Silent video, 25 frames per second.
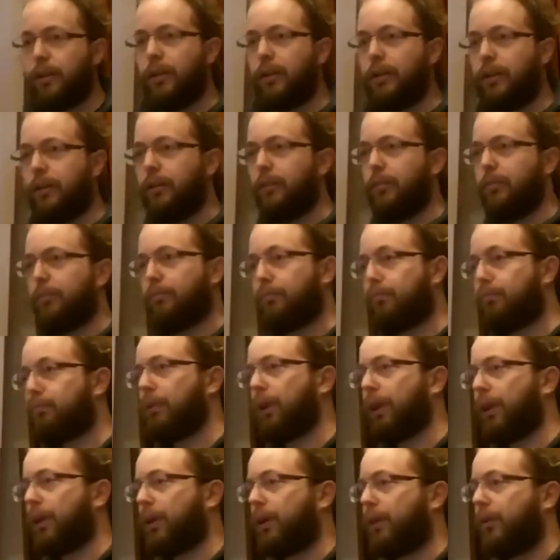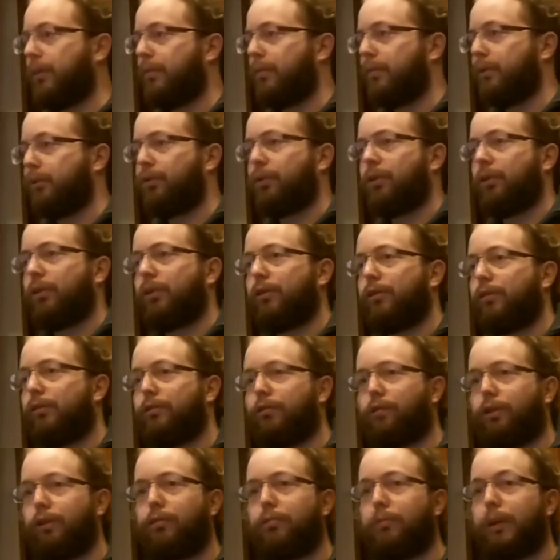the uh, result of,
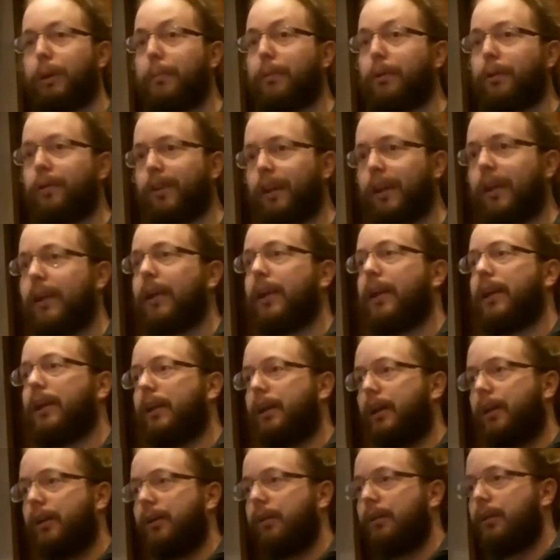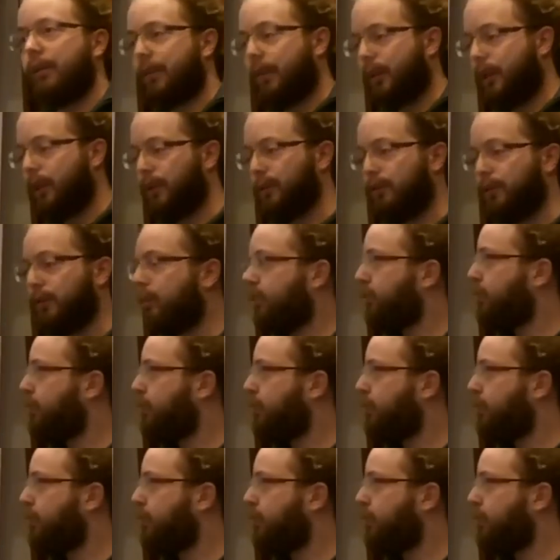of people thinking in, in